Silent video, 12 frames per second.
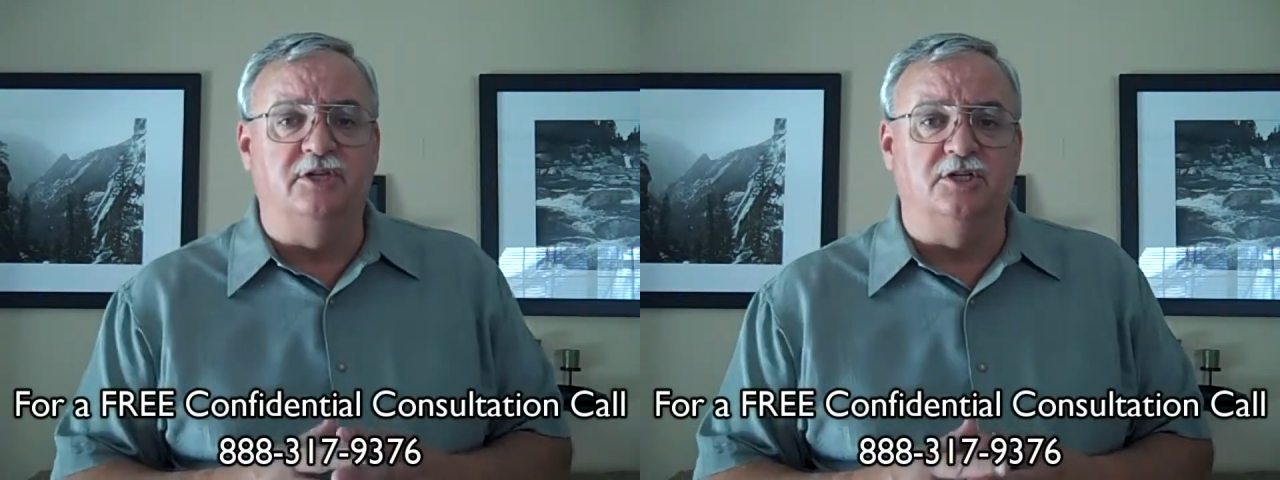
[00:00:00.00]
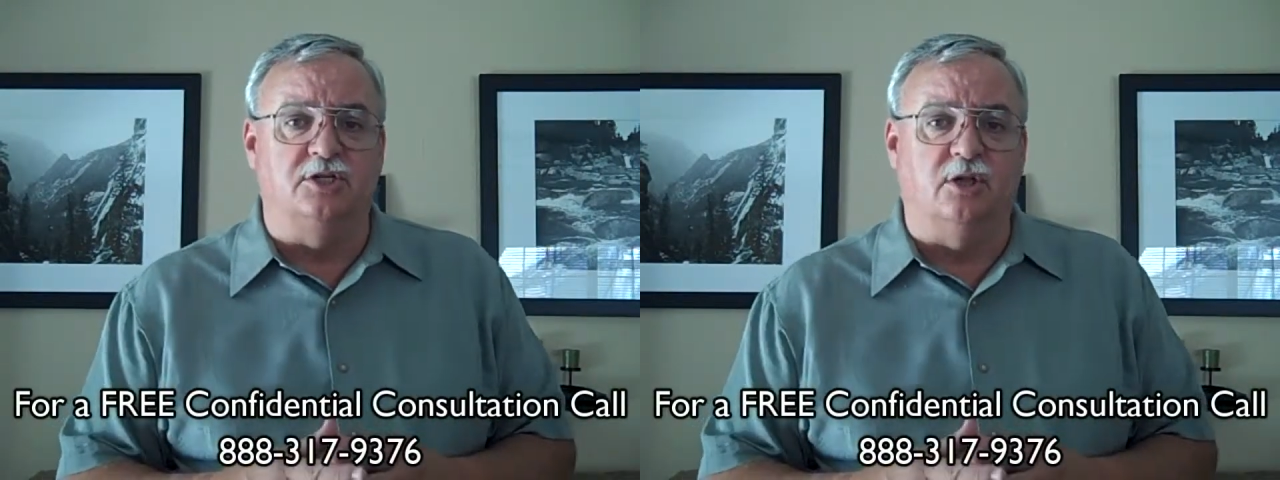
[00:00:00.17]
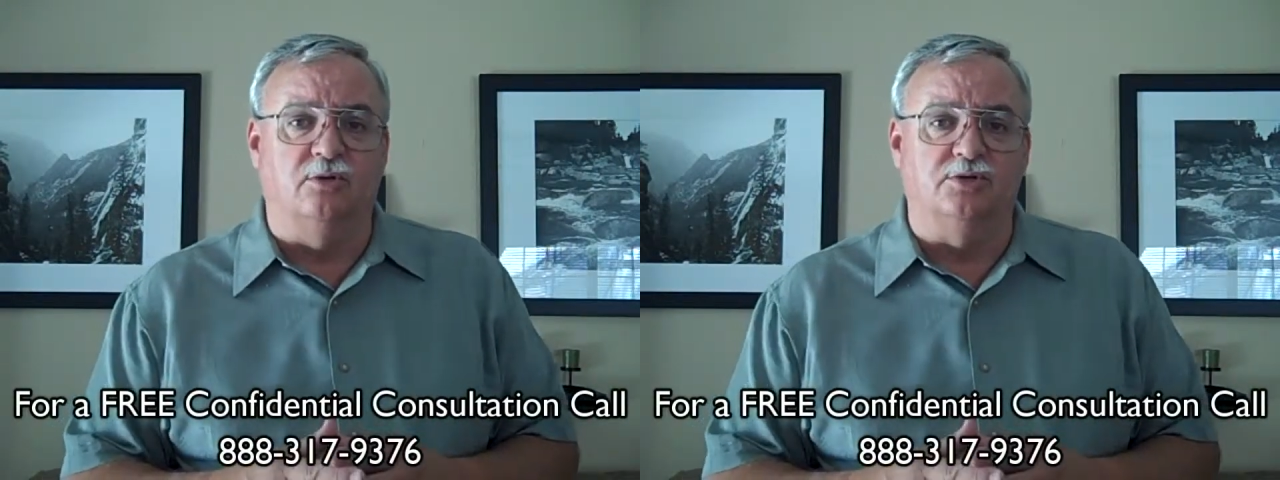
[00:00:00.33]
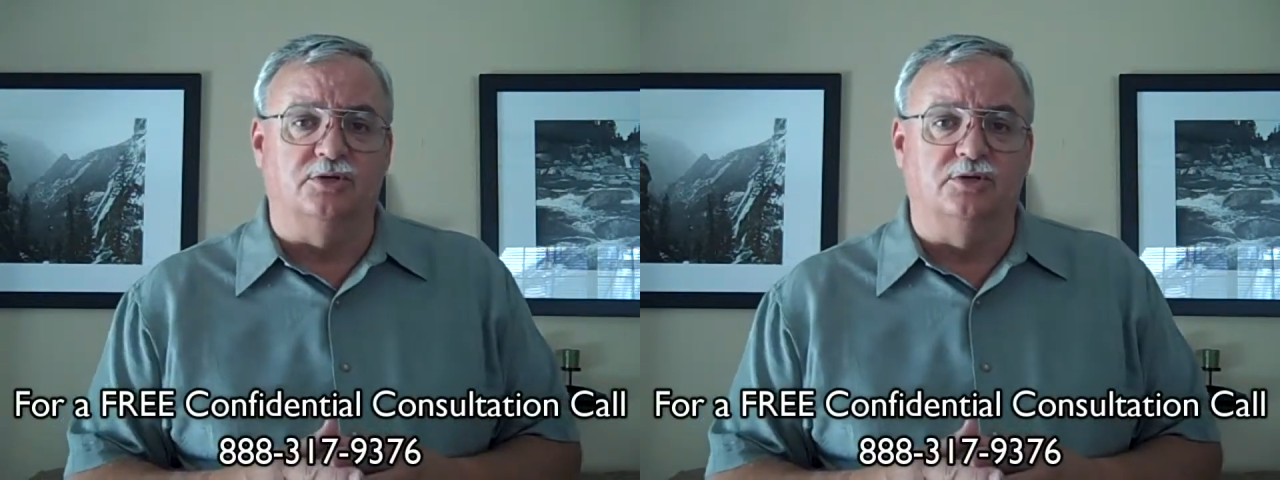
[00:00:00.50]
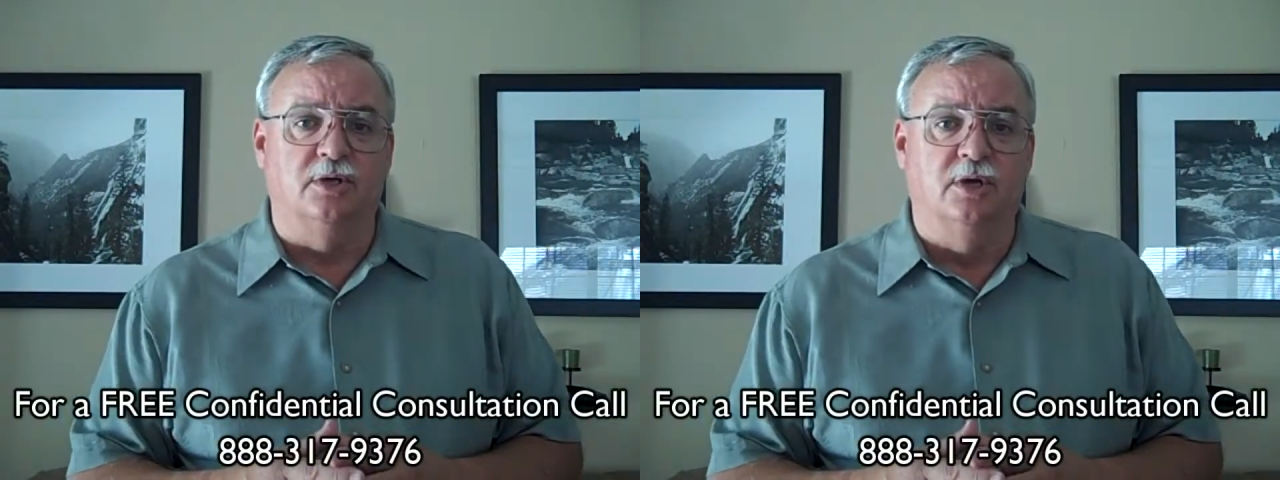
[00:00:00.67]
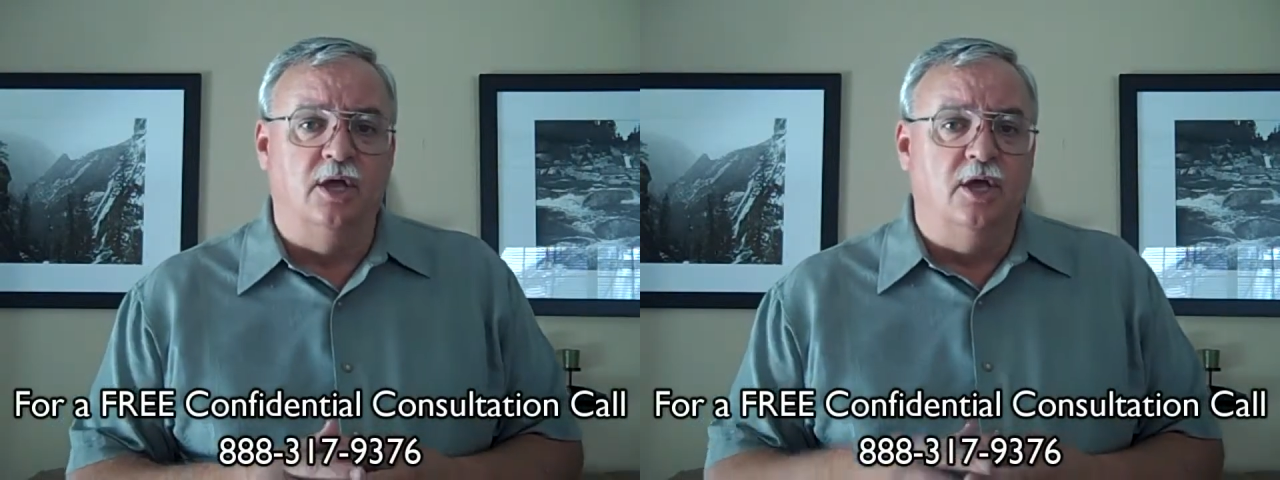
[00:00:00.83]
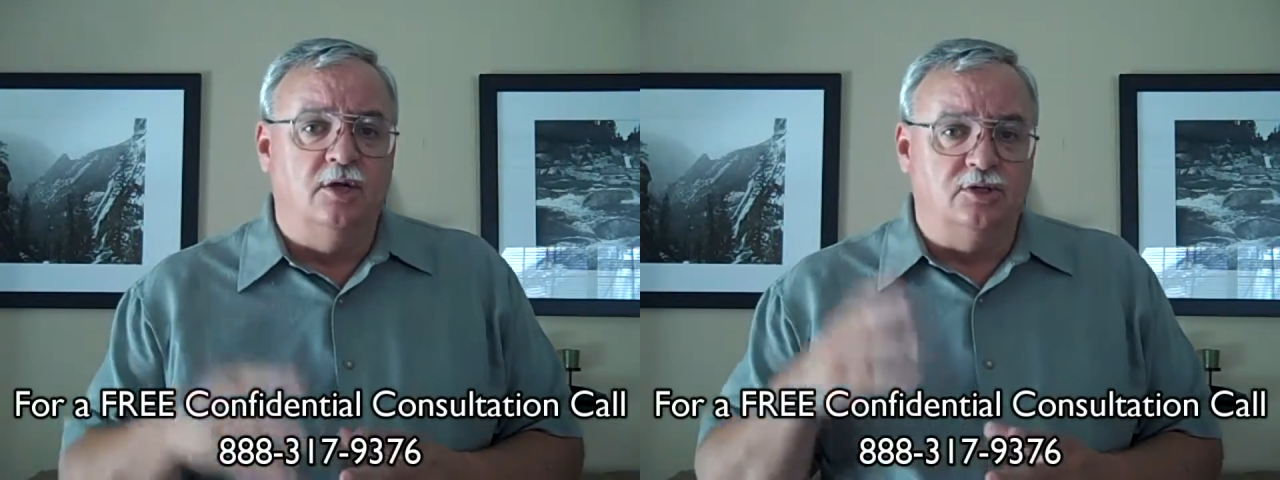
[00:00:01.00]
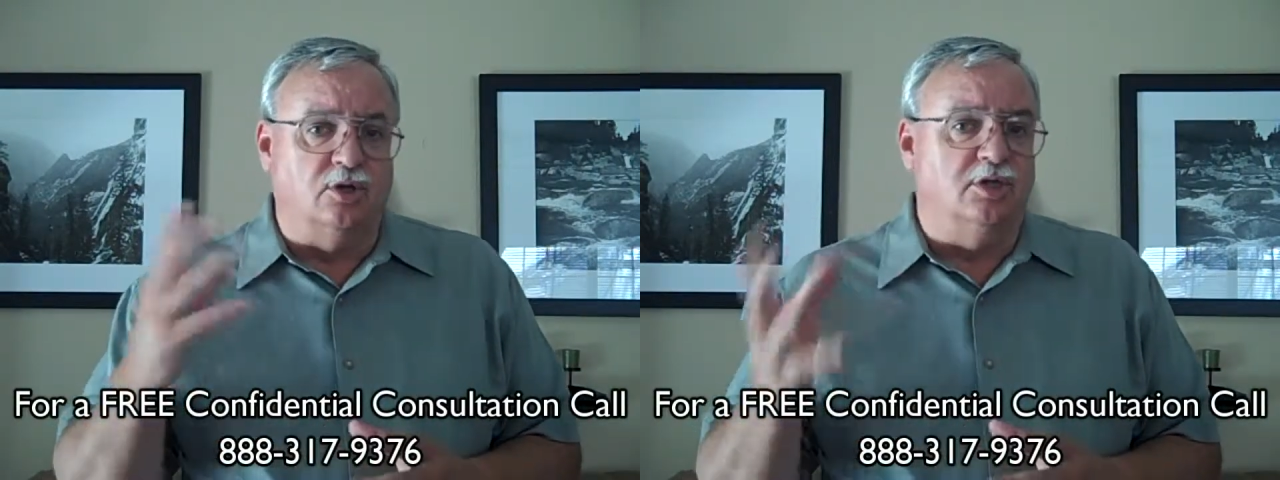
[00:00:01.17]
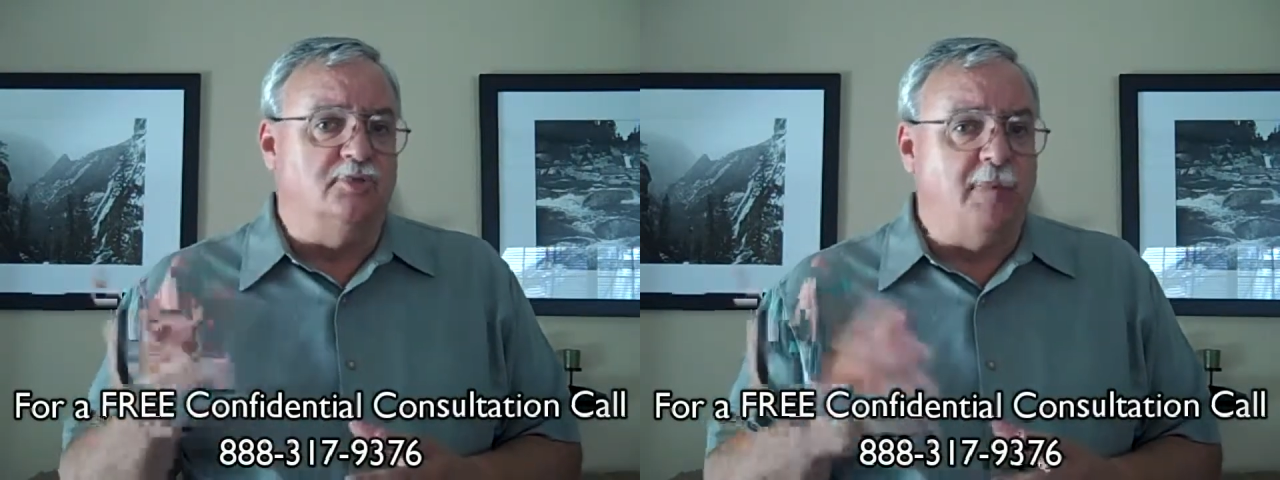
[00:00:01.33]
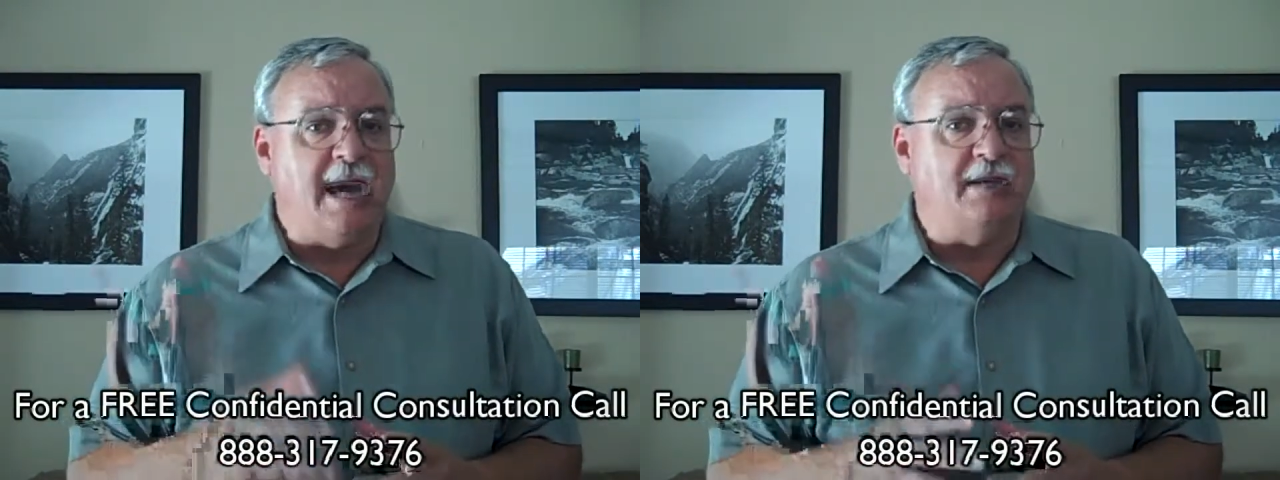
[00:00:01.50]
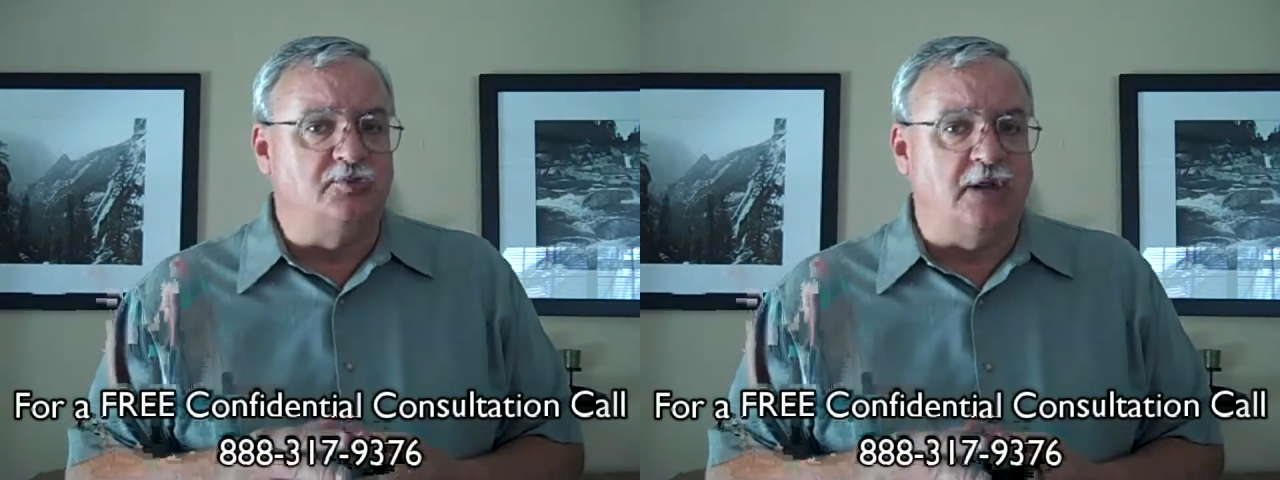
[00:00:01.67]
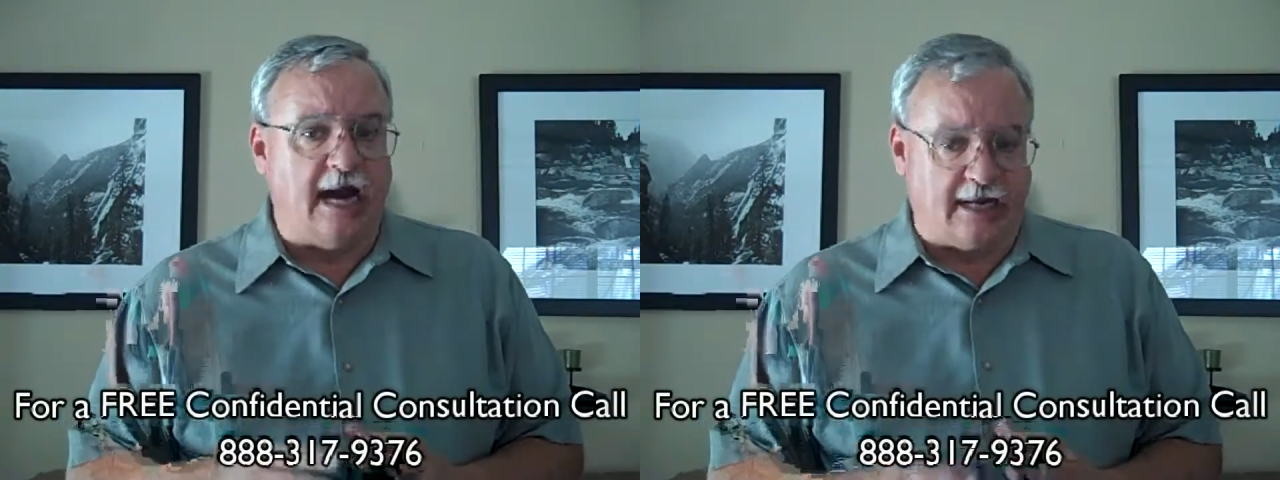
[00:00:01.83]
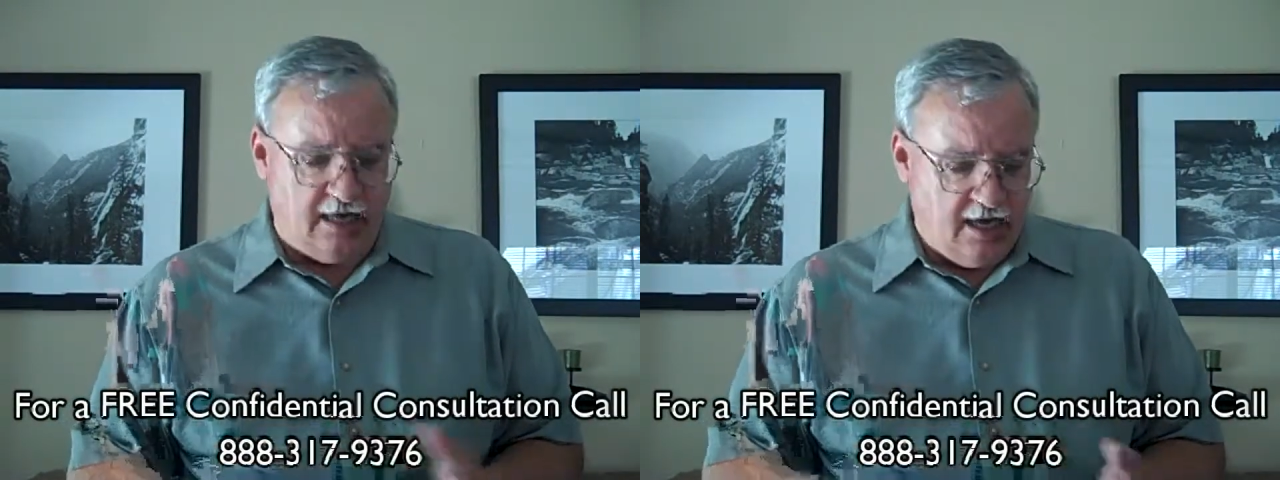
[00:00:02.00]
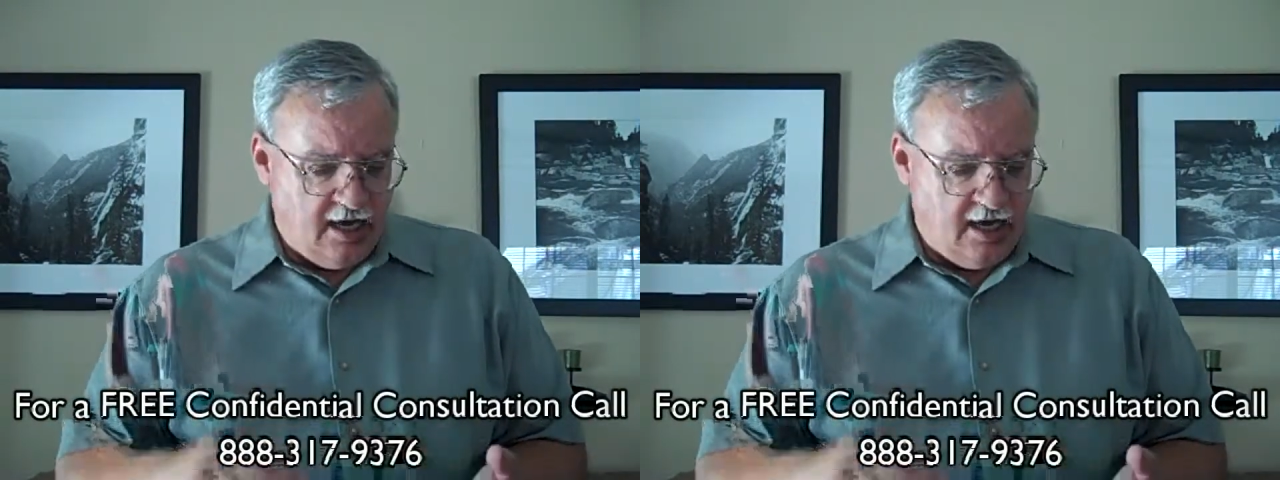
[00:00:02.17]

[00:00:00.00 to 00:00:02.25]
disclosures. So let's backtrack.